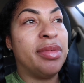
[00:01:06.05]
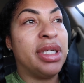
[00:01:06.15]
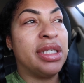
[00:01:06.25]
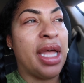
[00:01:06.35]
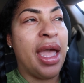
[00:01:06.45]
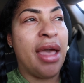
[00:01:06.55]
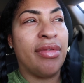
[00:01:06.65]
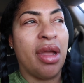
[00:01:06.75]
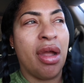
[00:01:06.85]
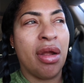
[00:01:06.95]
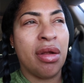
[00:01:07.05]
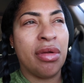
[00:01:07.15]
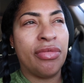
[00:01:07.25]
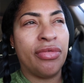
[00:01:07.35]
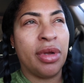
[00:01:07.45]
because I haven't
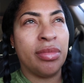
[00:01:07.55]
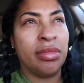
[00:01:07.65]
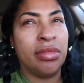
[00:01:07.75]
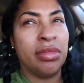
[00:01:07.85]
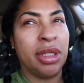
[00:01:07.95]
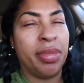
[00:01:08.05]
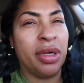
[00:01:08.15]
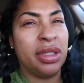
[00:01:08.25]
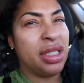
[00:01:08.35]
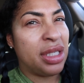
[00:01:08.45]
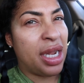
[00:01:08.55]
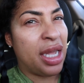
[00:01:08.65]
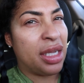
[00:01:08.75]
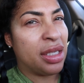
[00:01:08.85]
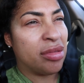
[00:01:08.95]
heard from the person
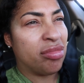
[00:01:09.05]
today.